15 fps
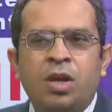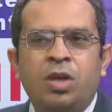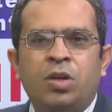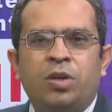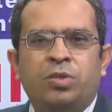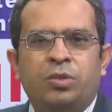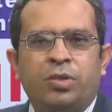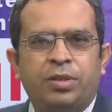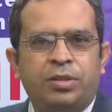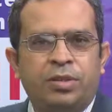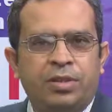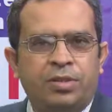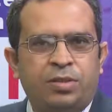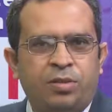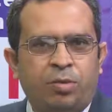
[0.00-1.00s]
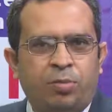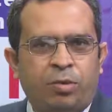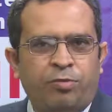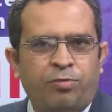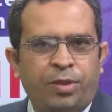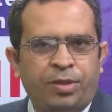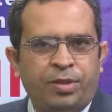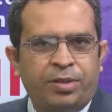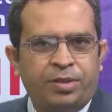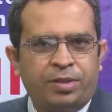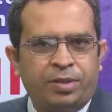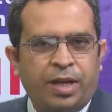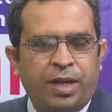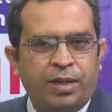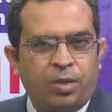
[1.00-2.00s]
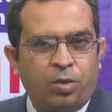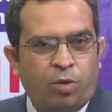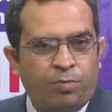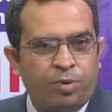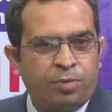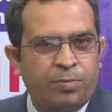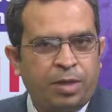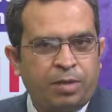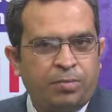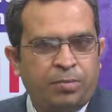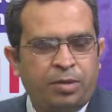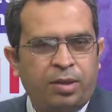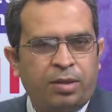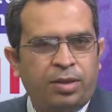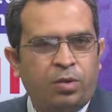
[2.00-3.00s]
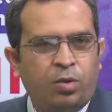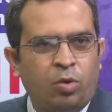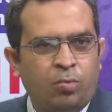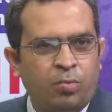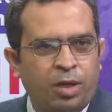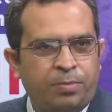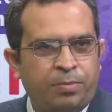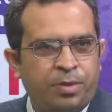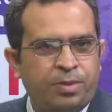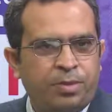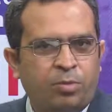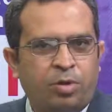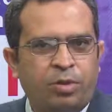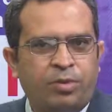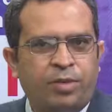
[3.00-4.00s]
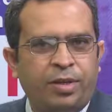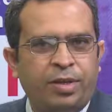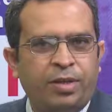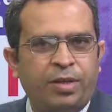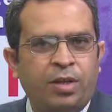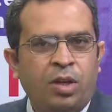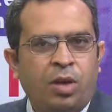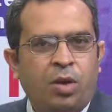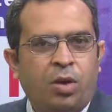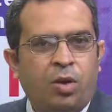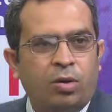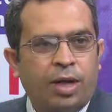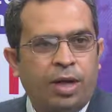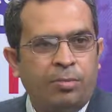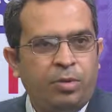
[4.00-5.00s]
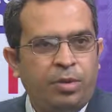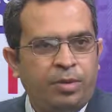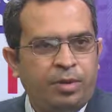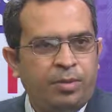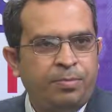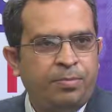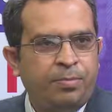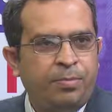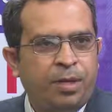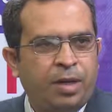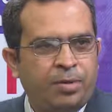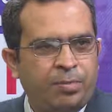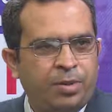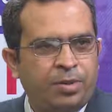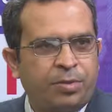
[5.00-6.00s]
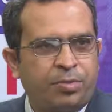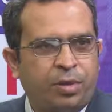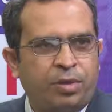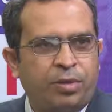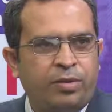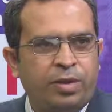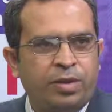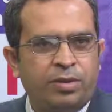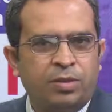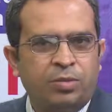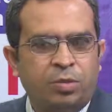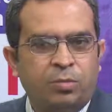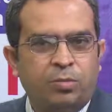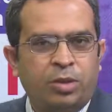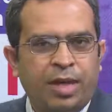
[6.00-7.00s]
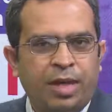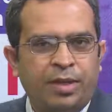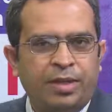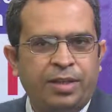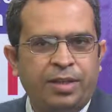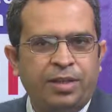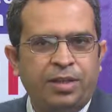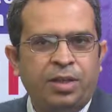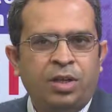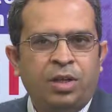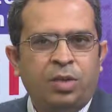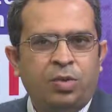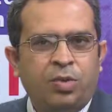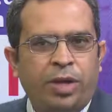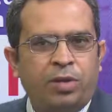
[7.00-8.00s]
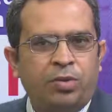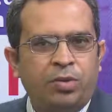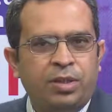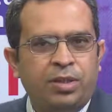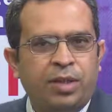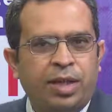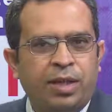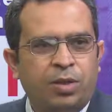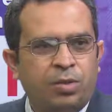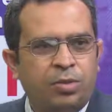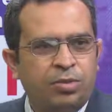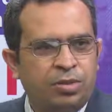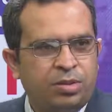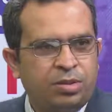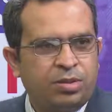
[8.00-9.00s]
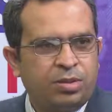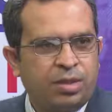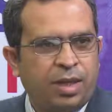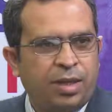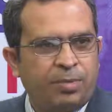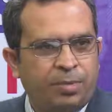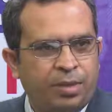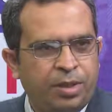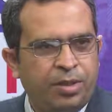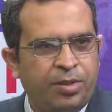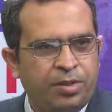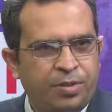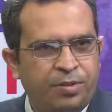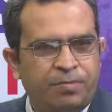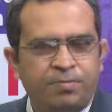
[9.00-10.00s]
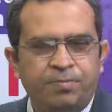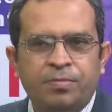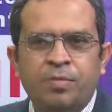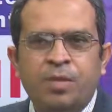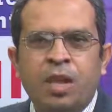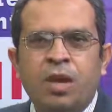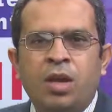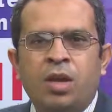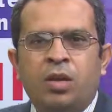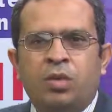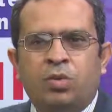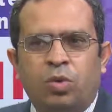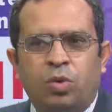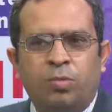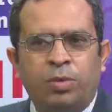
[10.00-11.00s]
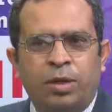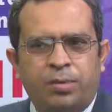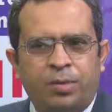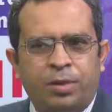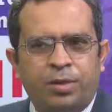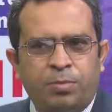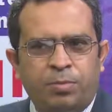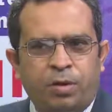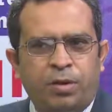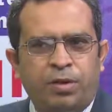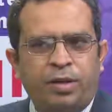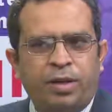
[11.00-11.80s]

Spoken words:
So in this group of patients, either office blood, their home blood pressure monitoring or ambulatory blood pressure monitoring is a good modality to actually diagnose hypertension. So home blood pressure monitoring,